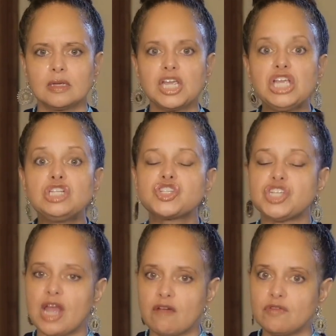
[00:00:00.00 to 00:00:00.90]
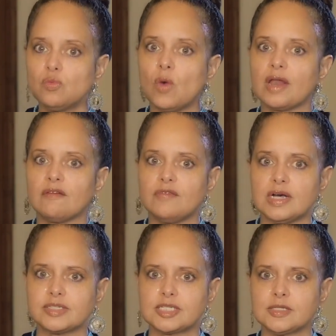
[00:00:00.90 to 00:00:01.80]
each and every one of
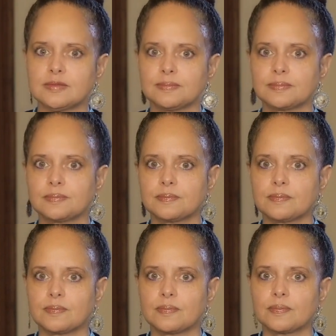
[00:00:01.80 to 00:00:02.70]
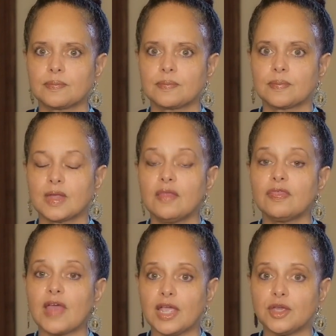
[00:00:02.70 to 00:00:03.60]
us.
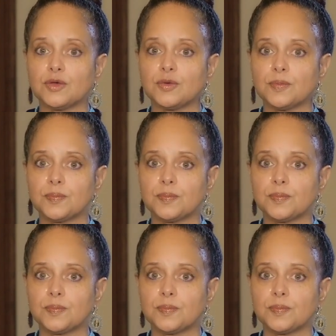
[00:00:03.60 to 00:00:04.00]
Thank you.